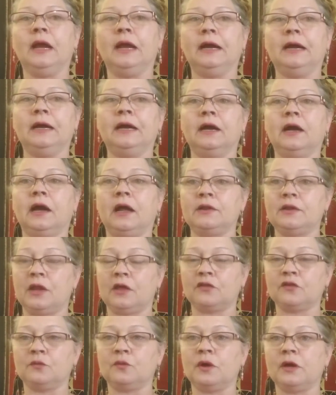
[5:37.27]

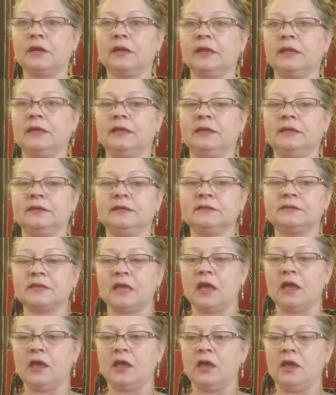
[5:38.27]
Another one is
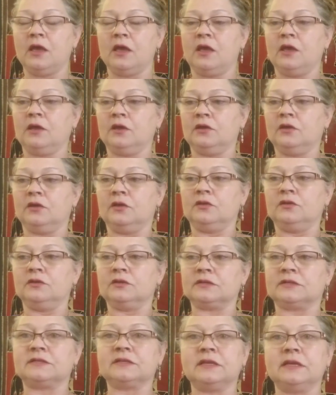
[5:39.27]

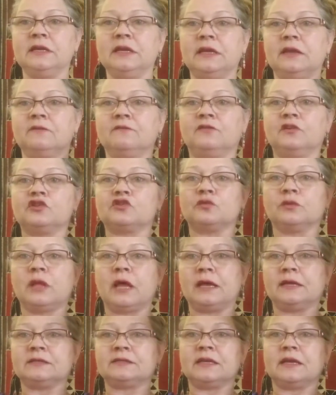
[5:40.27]

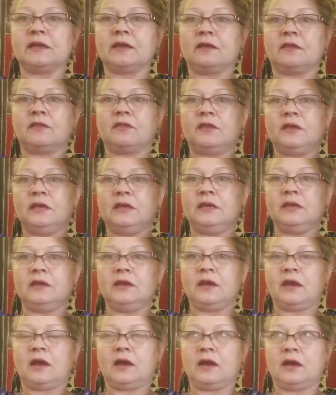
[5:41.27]
visualizing
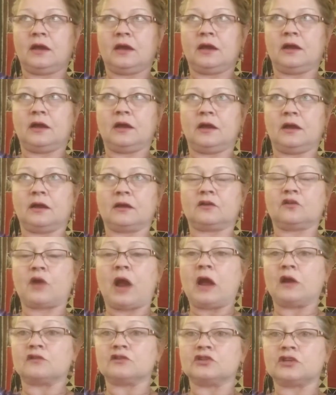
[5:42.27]
the
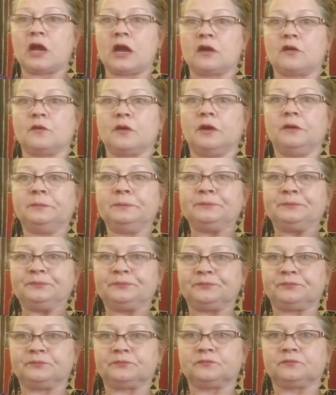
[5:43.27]
crown chakra,
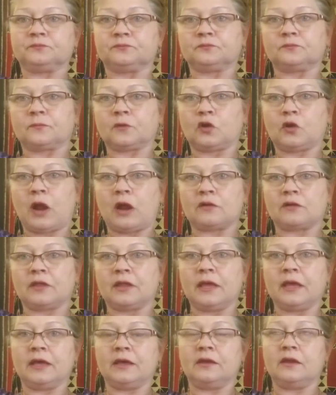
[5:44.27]
crown of
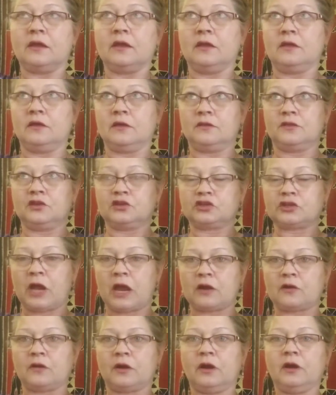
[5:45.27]
the head, the
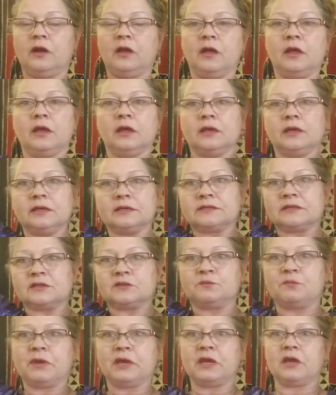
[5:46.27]
chakra. It's
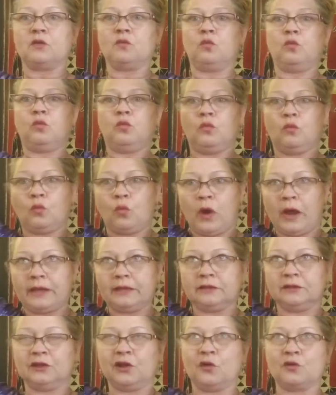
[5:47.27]
this big
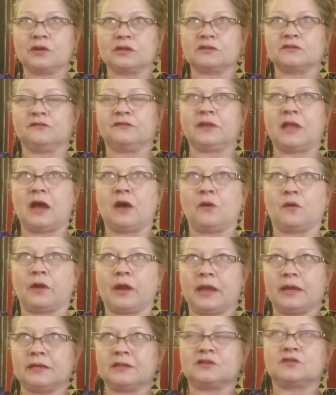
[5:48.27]
white lotus flower,
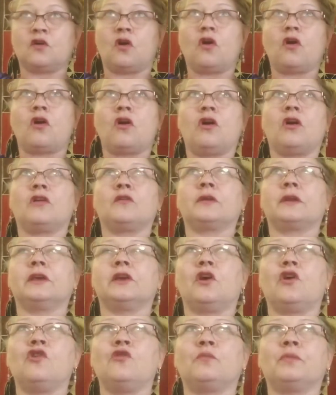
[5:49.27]
and it's
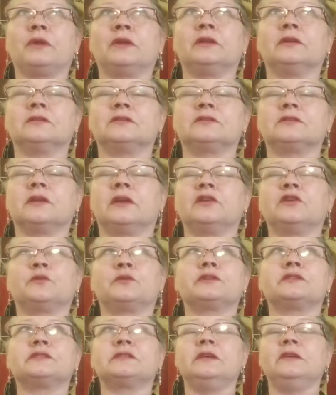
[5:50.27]
already open. And
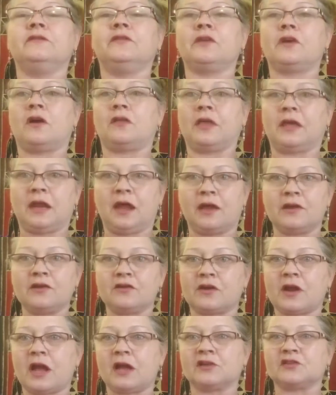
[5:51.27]
you're receiving all that
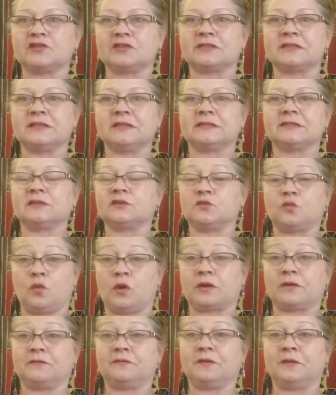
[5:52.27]
higher consciousness. It's
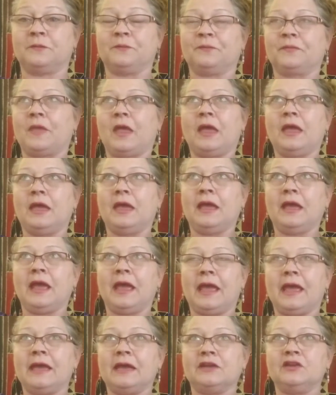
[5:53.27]
wonderful.
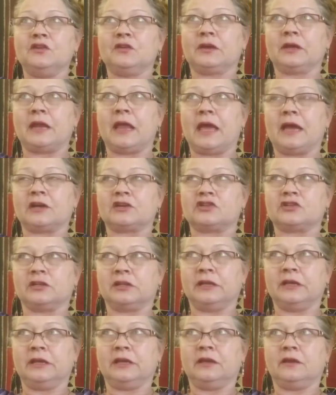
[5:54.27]
And you can
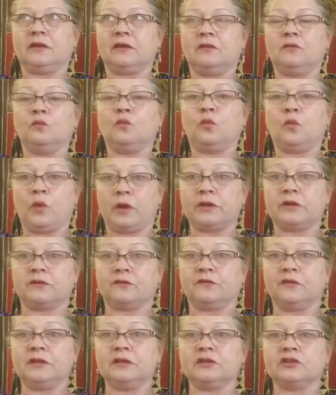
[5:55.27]
actually, when
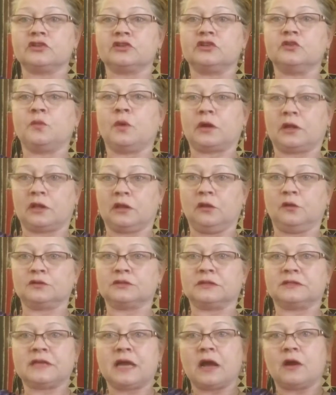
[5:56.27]
you're finished, you want to
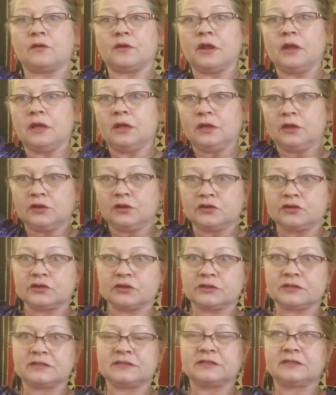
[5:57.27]
close it down,
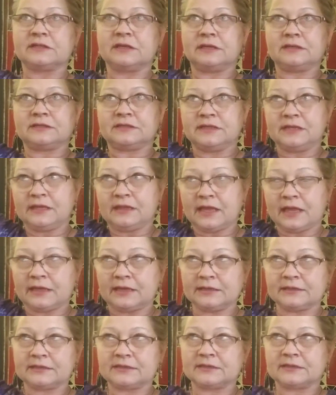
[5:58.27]
just see
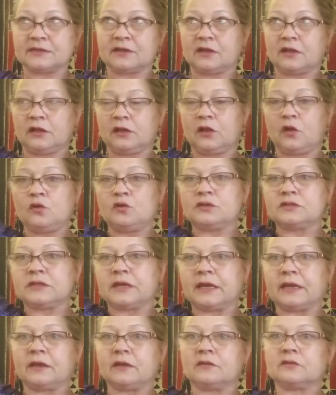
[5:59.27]
that it's
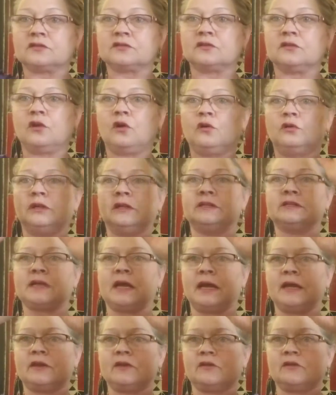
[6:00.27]
closing slowly,
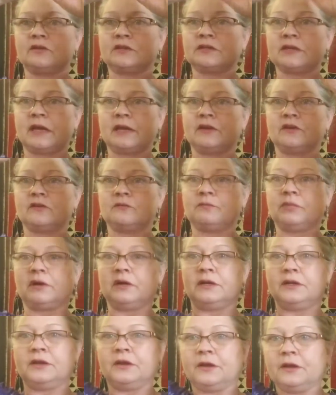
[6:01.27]
tighter, tighter,
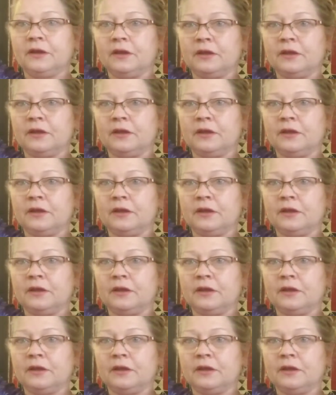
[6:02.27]
bud.